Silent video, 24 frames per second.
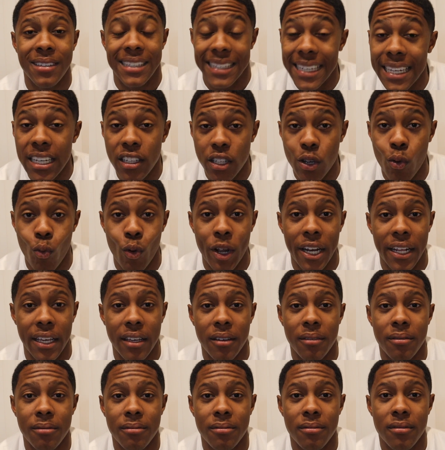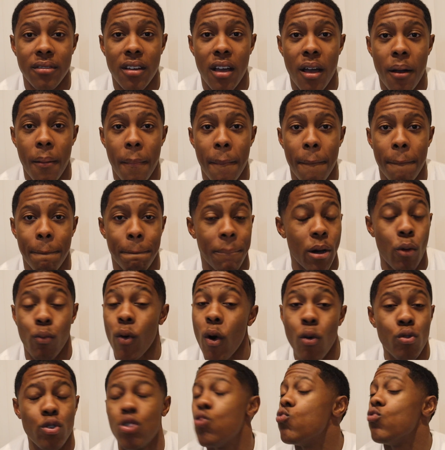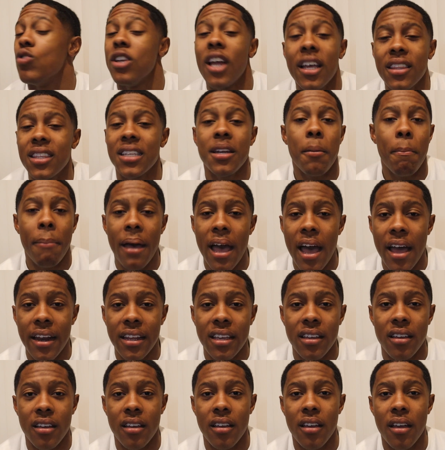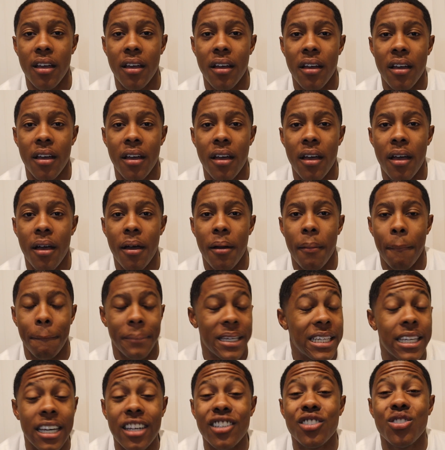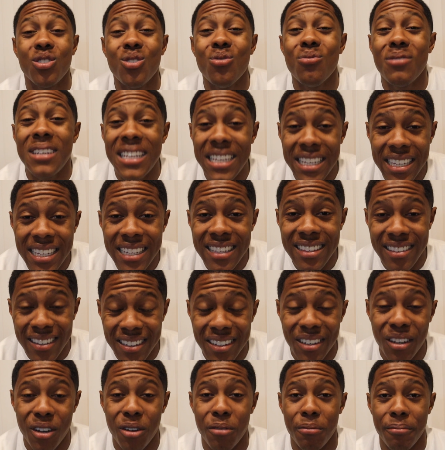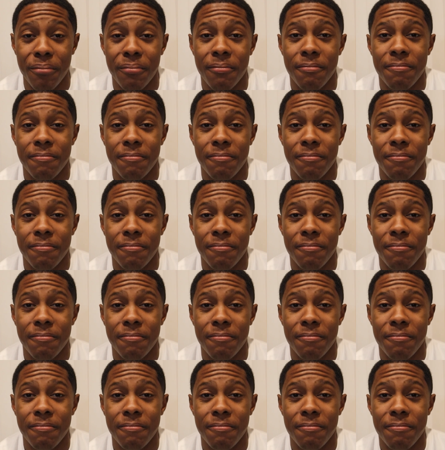dealing with it, but won't do nothing about it because you need them.